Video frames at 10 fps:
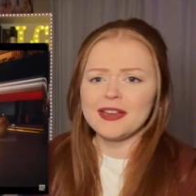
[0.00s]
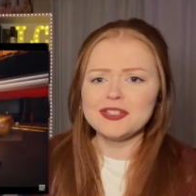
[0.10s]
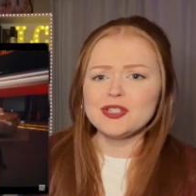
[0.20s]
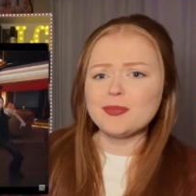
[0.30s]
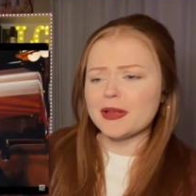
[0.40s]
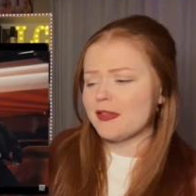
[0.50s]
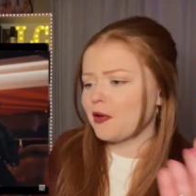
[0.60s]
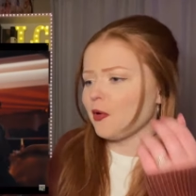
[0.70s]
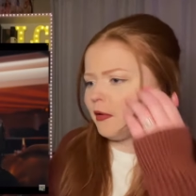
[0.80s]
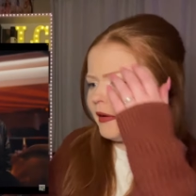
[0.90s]
She's bringing the
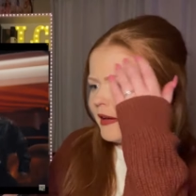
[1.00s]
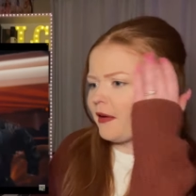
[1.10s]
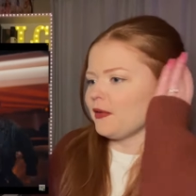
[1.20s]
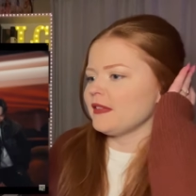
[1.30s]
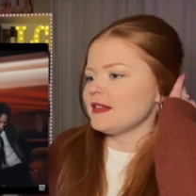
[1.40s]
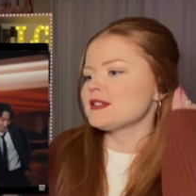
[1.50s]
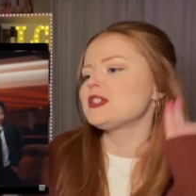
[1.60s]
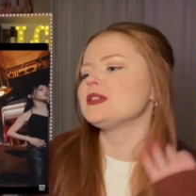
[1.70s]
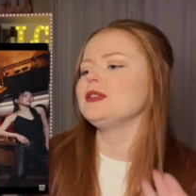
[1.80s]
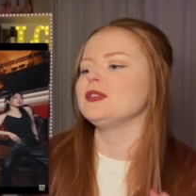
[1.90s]
choreo in this
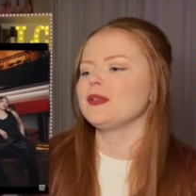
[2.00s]
too.